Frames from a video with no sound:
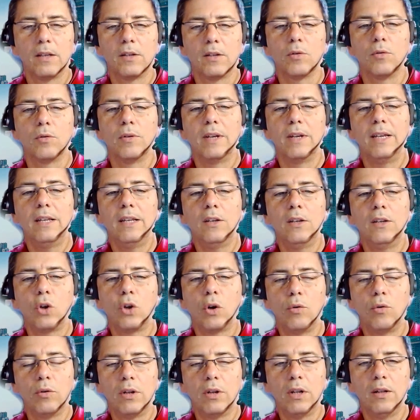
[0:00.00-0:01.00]
So in
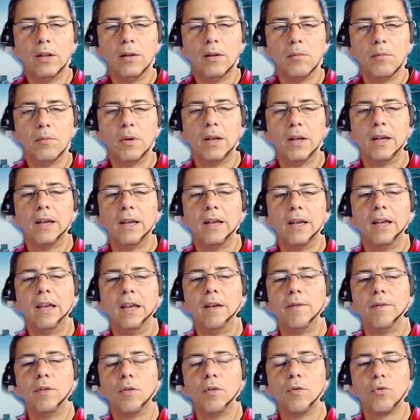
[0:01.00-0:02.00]
total,
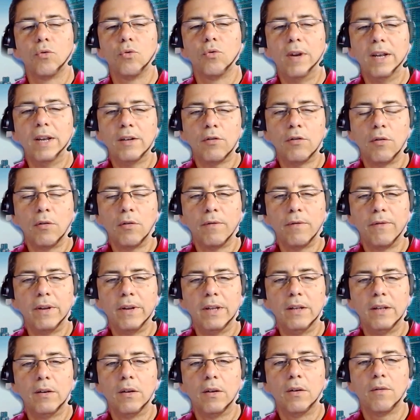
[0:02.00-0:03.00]
if you
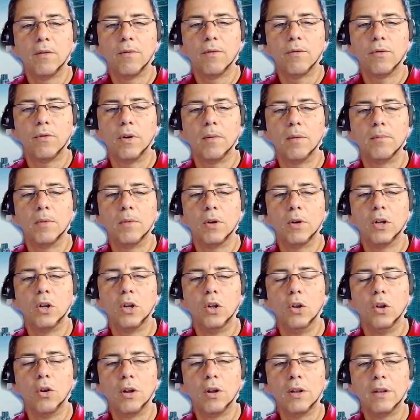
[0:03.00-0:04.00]
retrofit from a
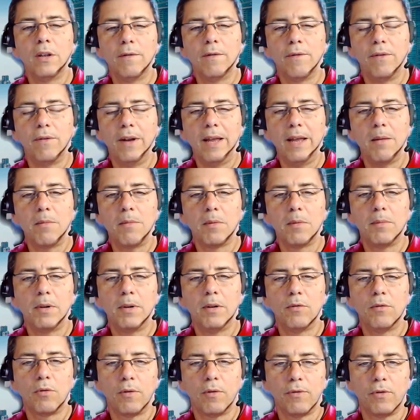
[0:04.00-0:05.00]

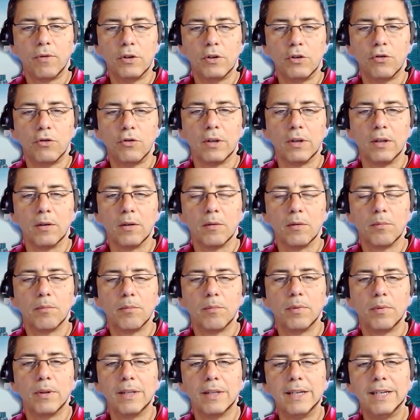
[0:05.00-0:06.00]
non-flammable refrigerant,
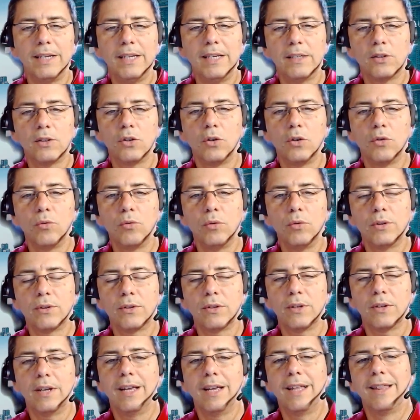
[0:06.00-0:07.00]
please
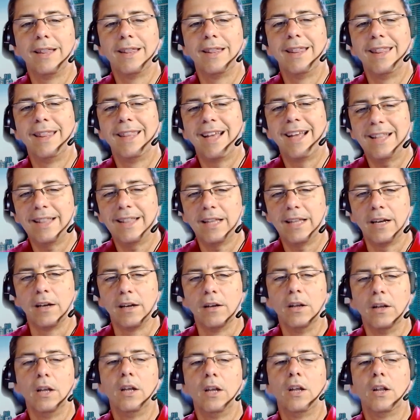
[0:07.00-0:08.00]
use
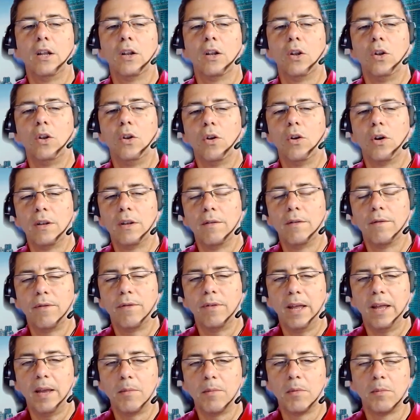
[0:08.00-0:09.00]
another
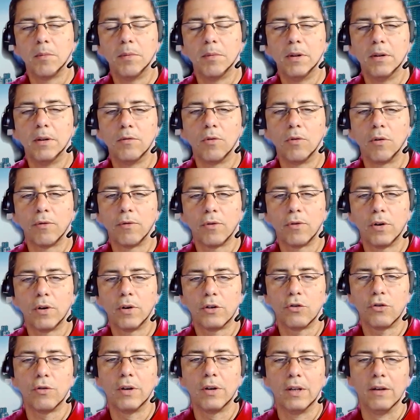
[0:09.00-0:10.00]
non-flammable
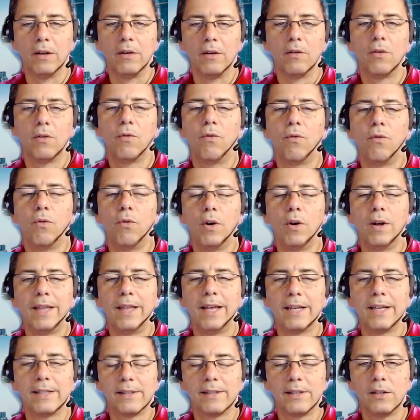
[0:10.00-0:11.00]
refrigerant for
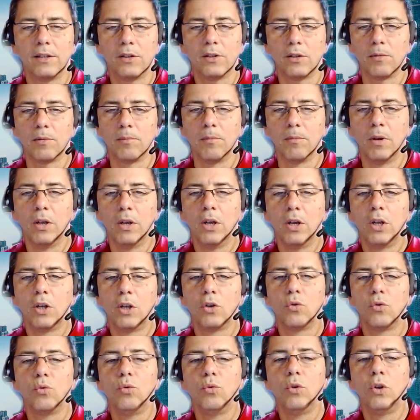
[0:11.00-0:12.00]
that system.
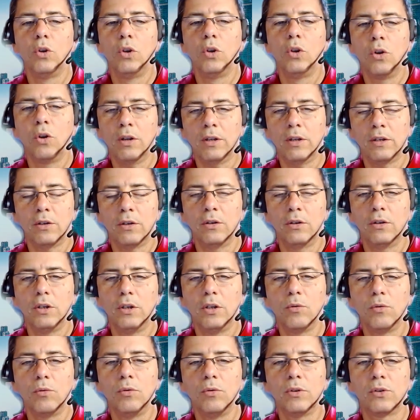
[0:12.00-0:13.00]
Do not
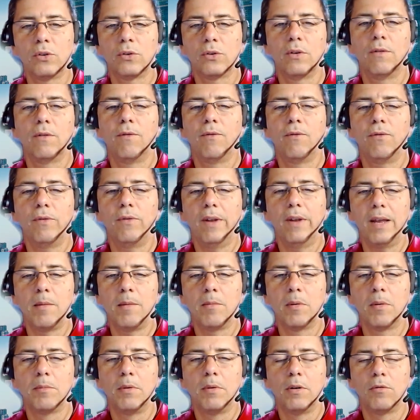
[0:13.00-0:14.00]
use
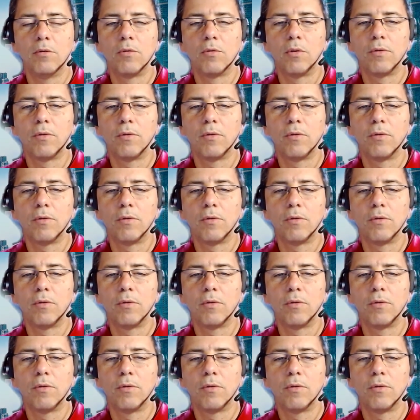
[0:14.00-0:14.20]
flammable